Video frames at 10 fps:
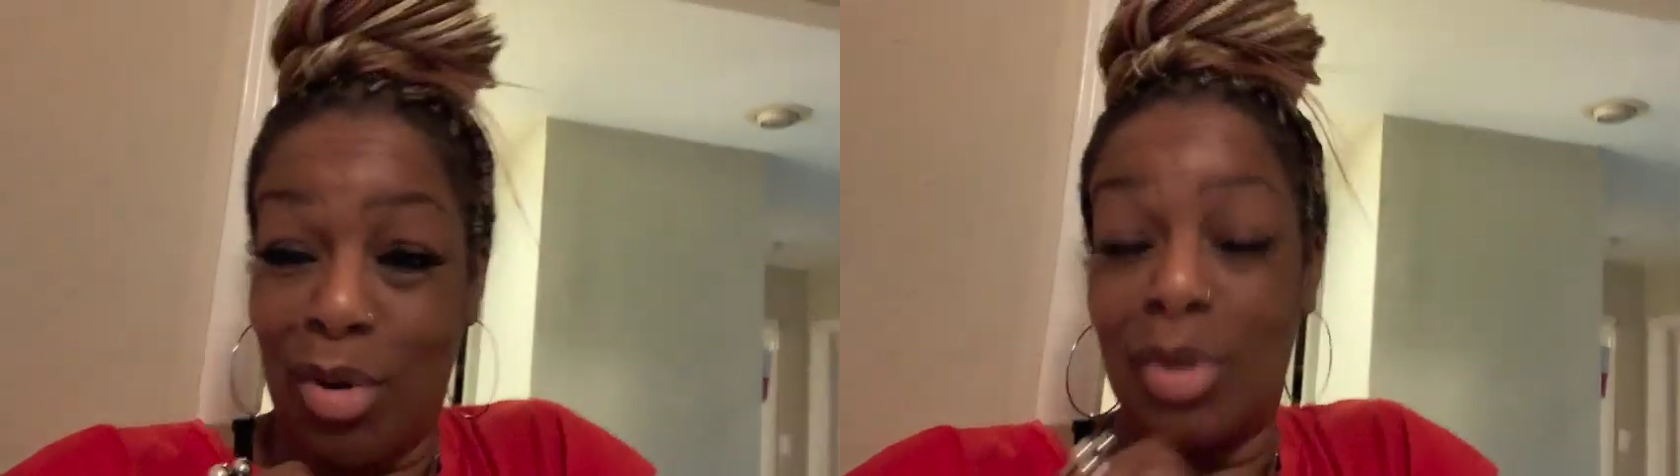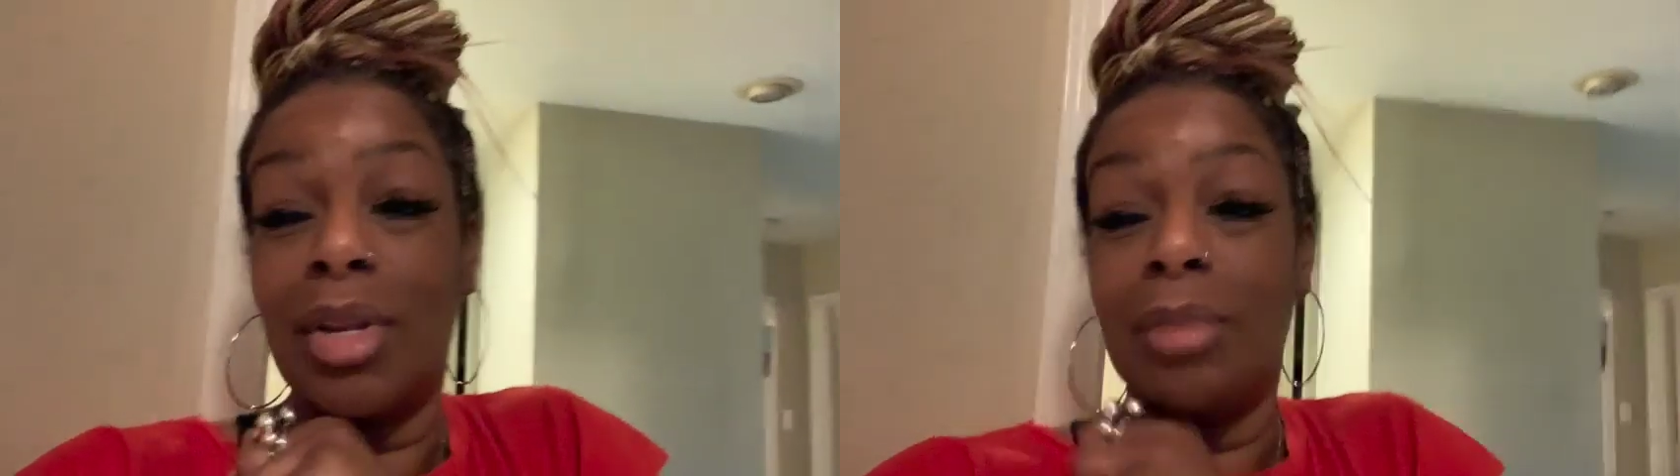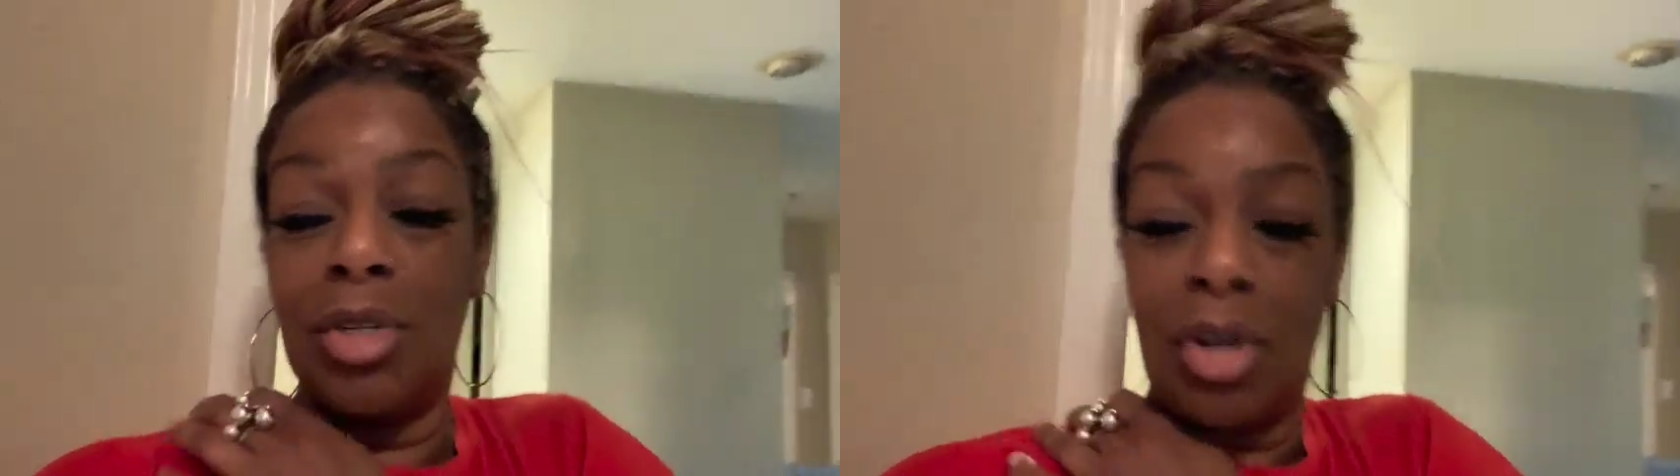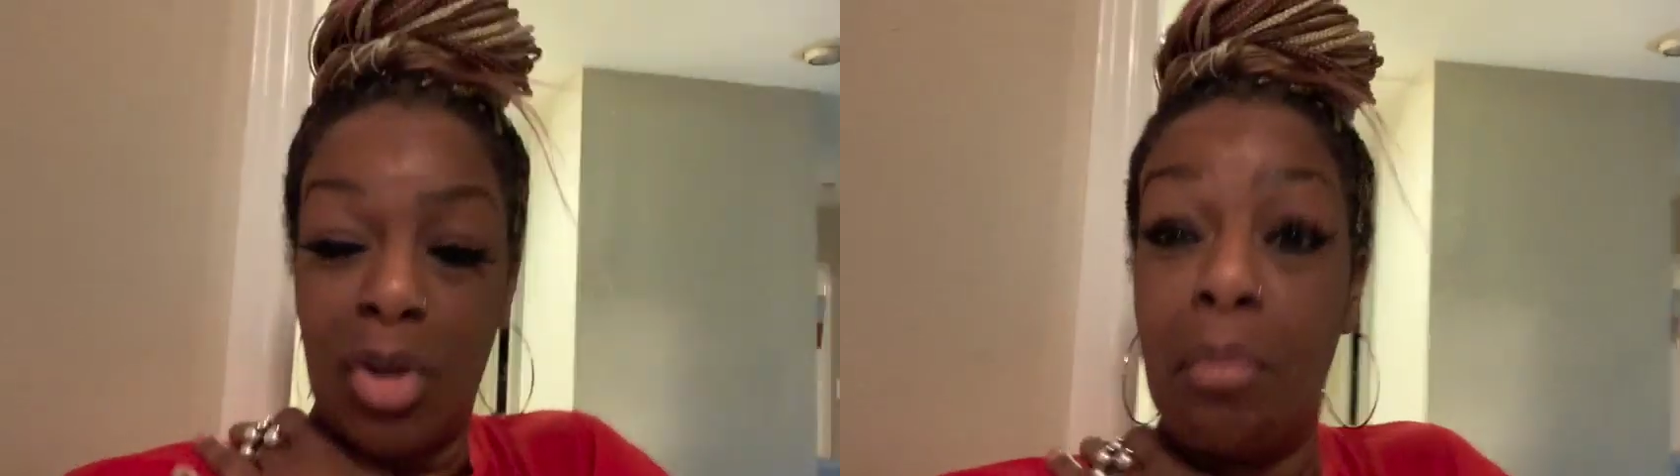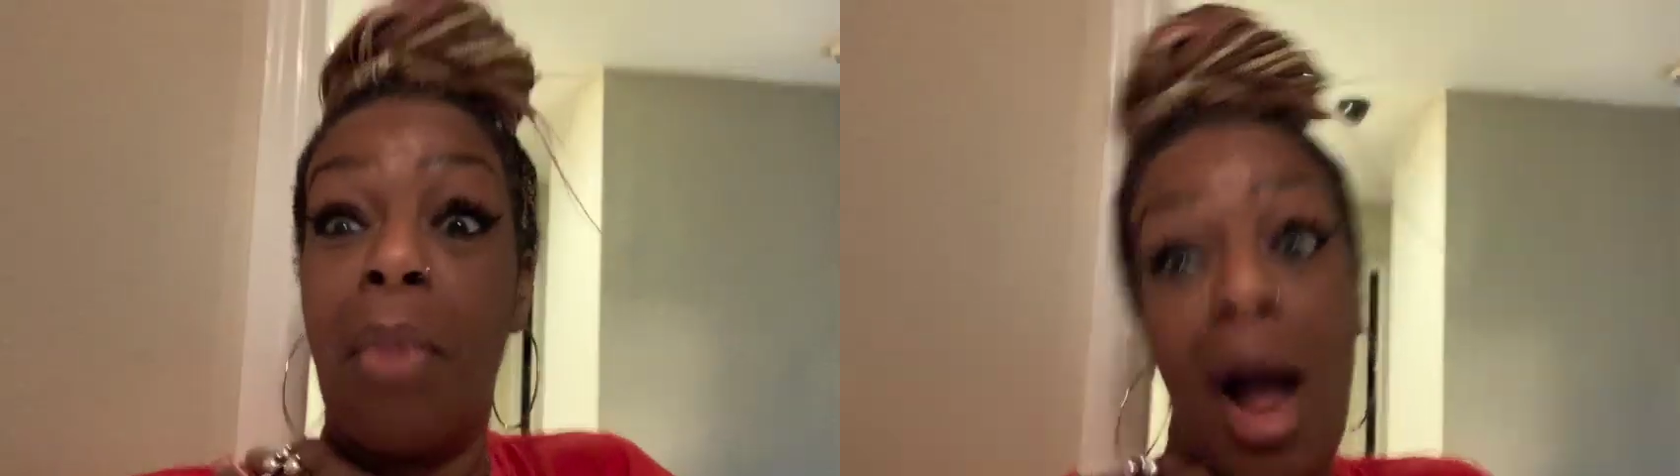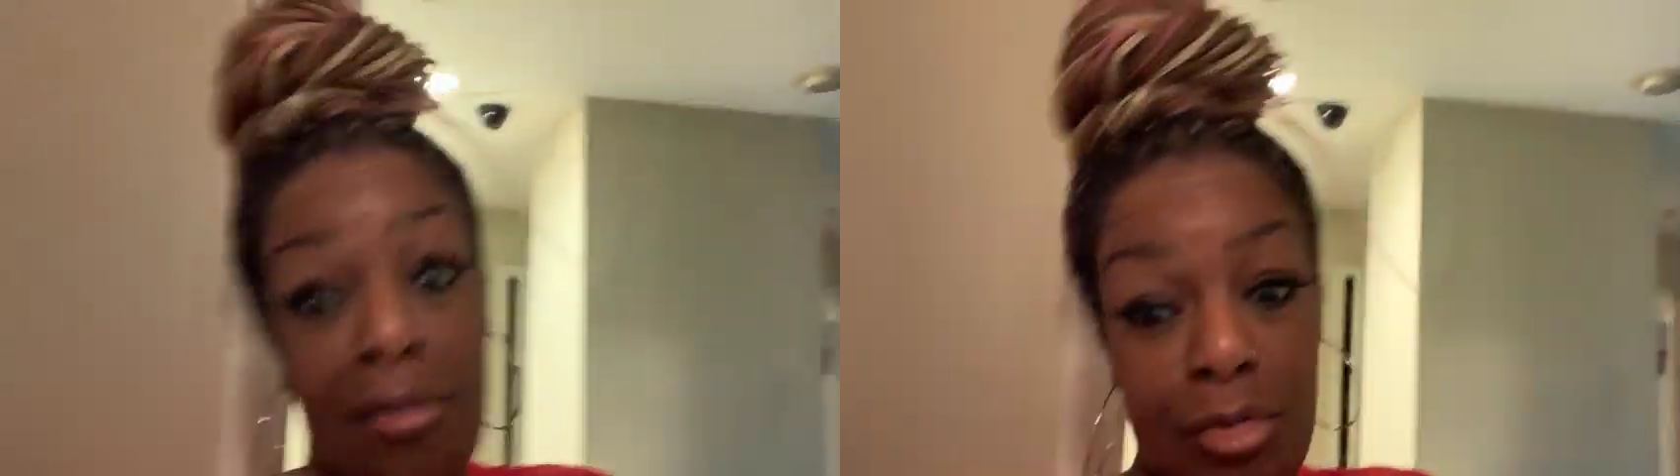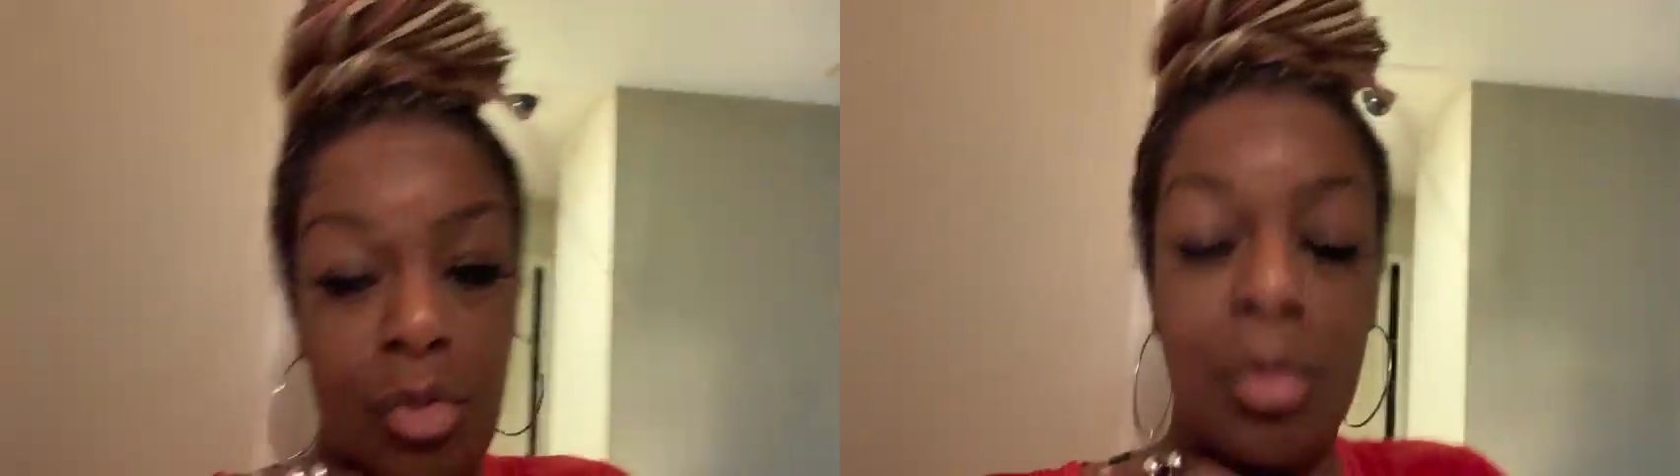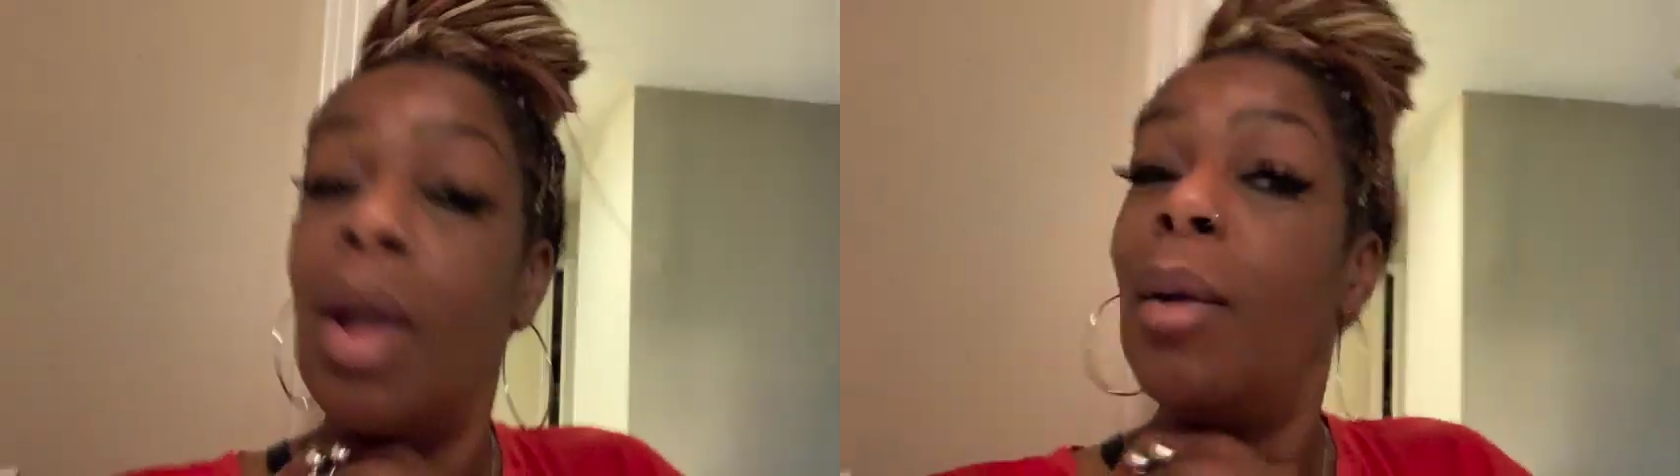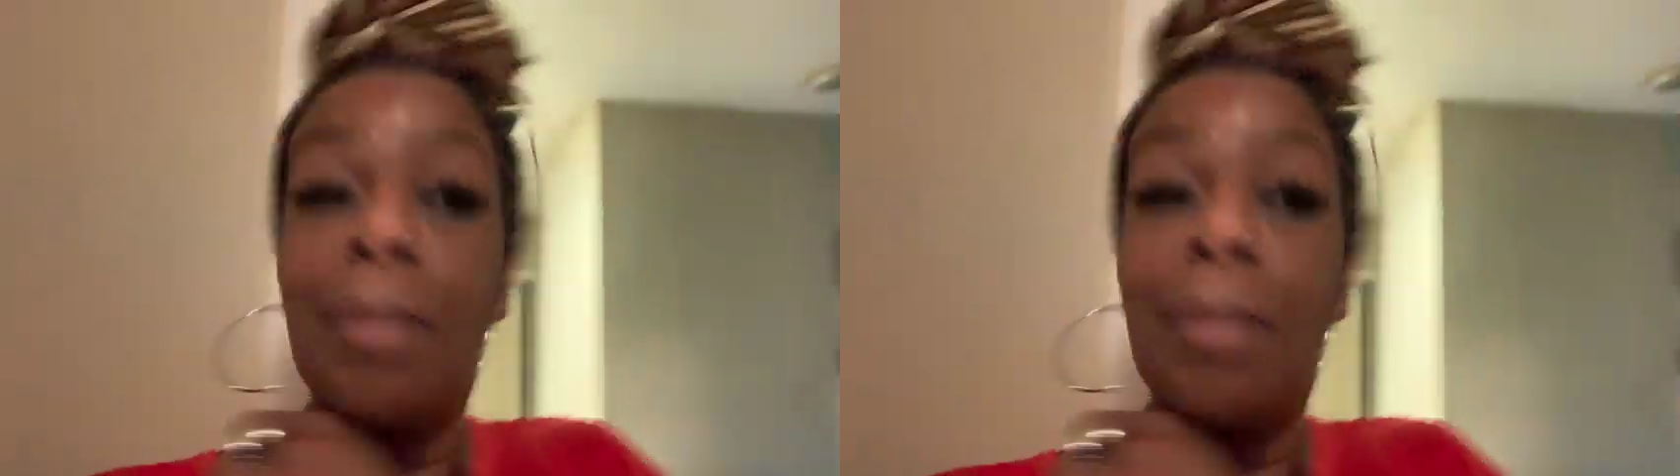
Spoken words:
Let me show you my room,